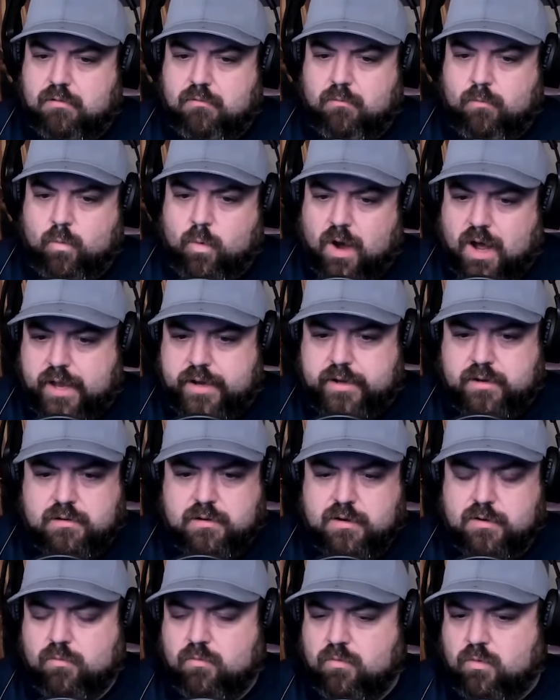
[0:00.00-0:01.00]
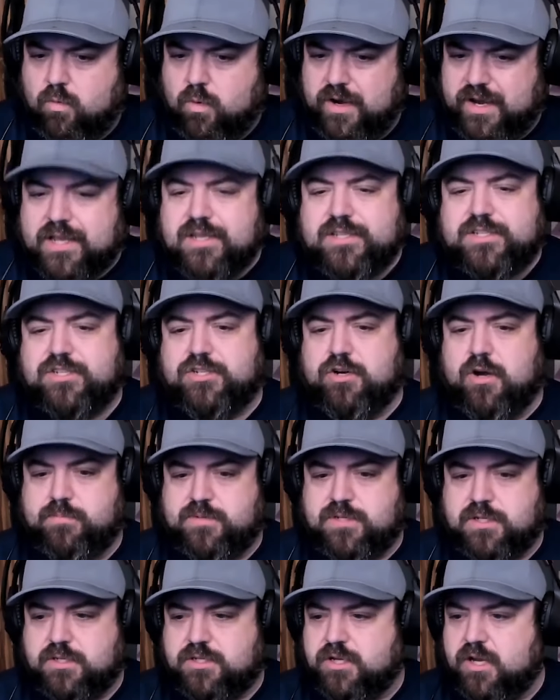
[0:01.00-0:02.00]
One, what is
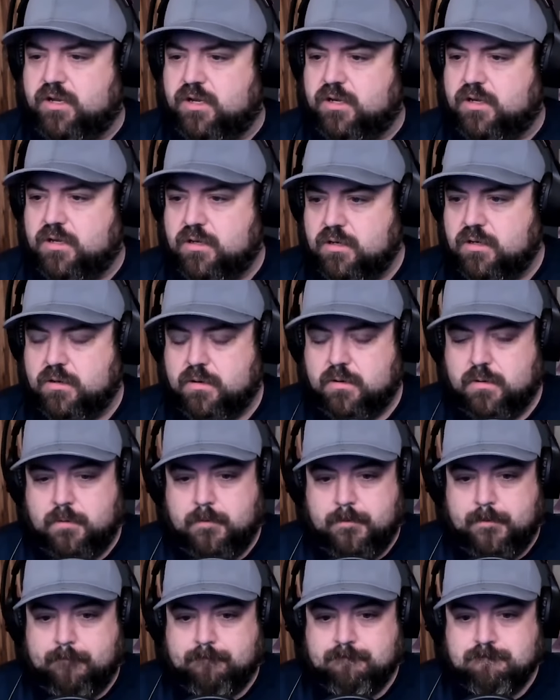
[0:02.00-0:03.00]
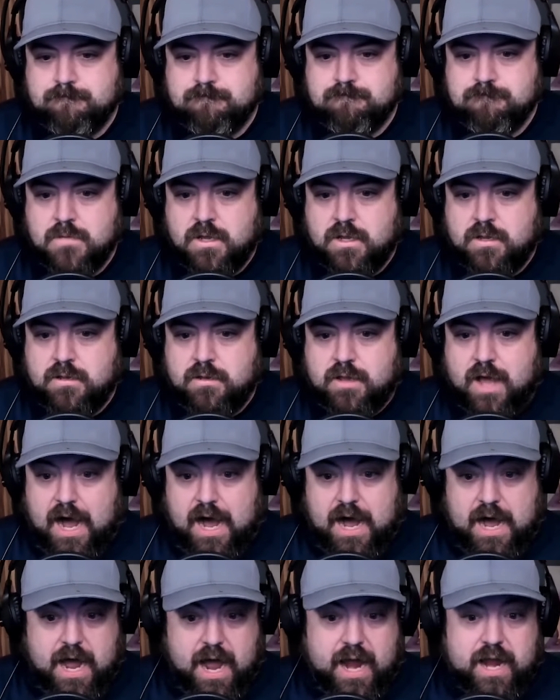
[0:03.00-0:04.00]
Trump's agenda?
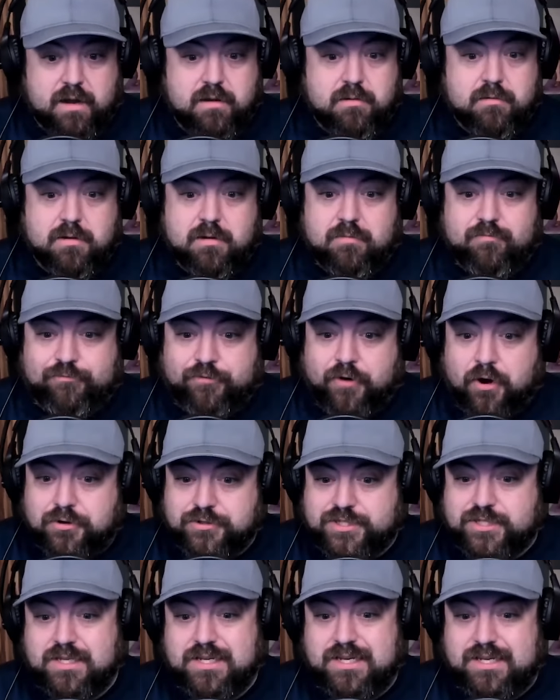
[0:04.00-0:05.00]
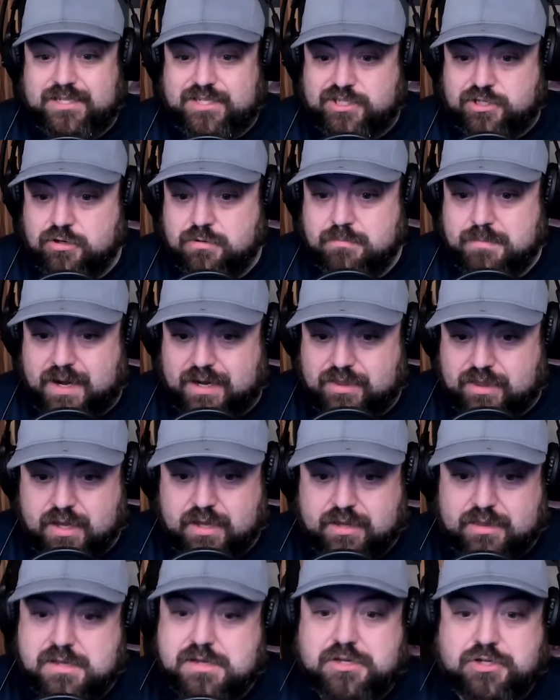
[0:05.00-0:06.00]
I falsely assume I
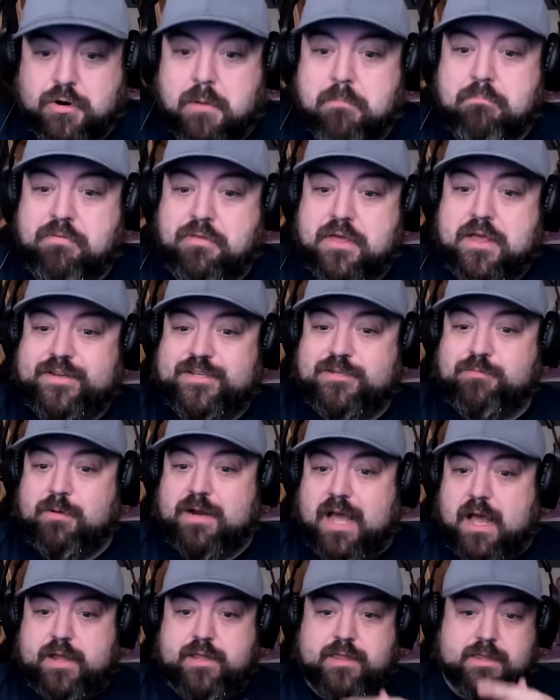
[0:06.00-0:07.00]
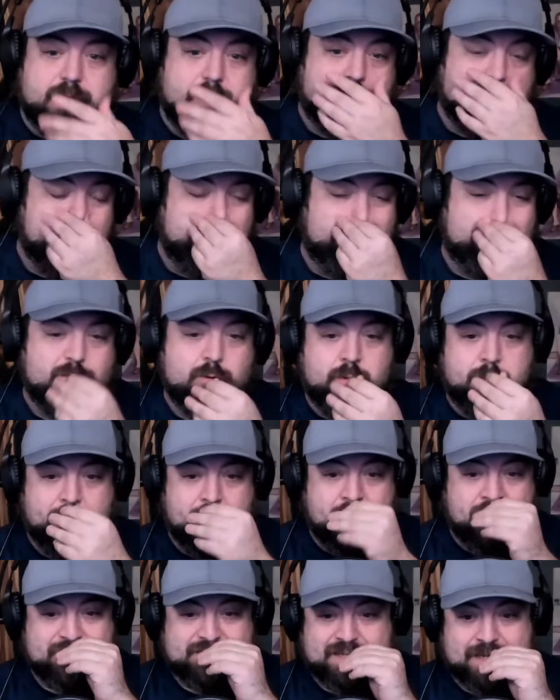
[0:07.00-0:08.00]
think that Trump thinks what I think on foreign
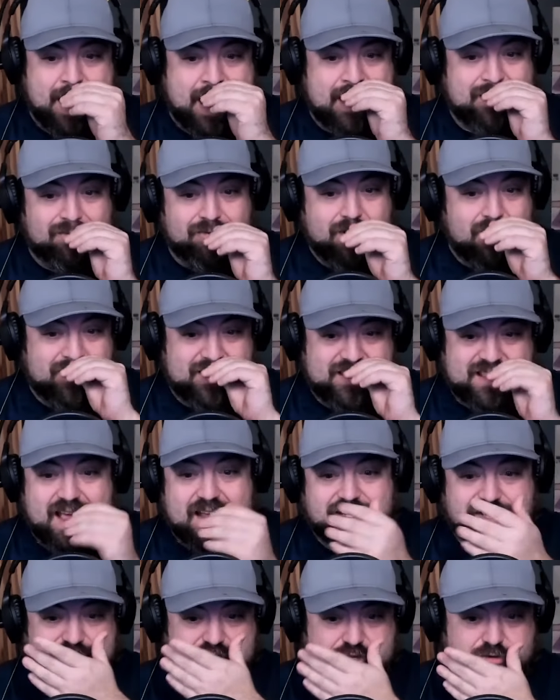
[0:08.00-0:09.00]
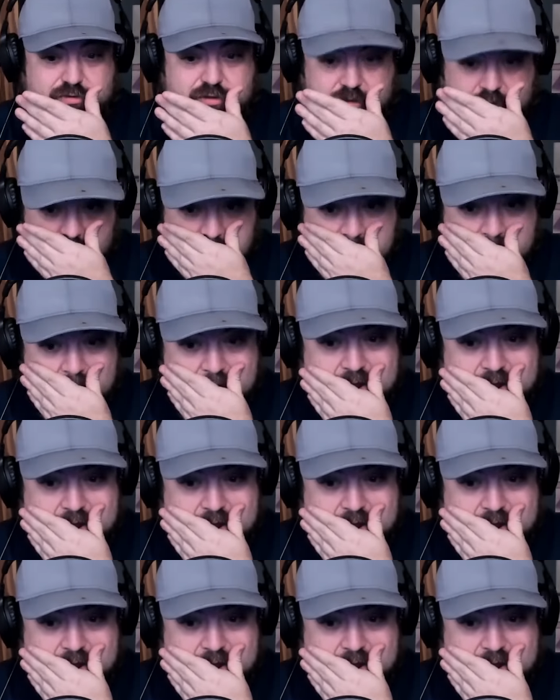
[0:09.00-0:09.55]
policy. I don't know that that's true.